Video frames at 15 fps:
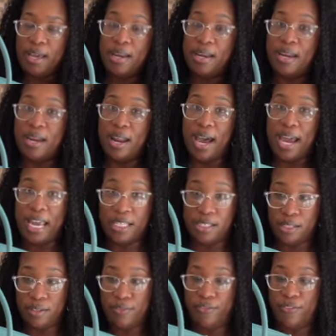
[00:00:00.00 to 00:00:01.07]

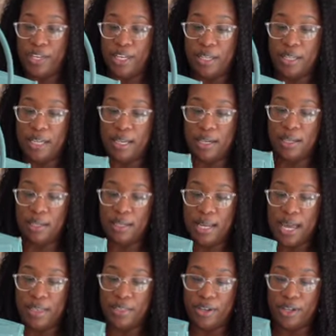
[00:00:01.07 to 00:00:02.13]
nice feeling
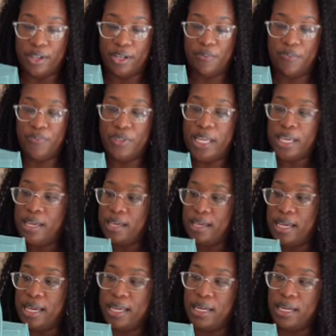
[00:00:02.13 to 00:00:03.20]
leather.
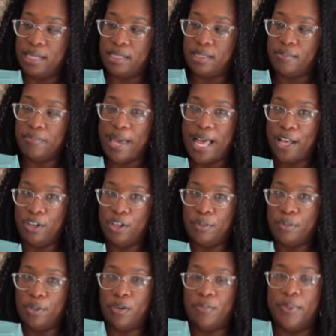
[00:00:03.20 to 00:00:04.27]
It is
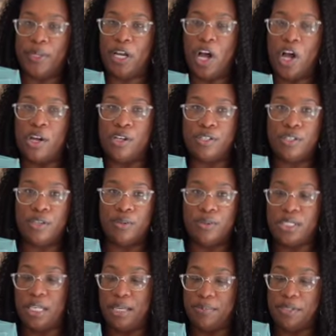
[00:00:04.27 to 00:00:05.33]
malleable, but also
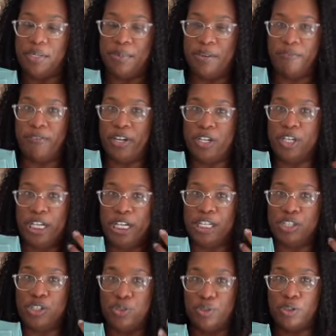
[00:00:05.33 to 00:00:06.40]
seems to be
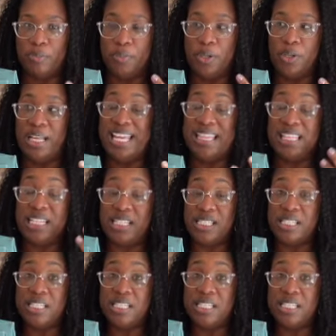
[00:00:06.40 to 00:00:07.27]
very durable. And this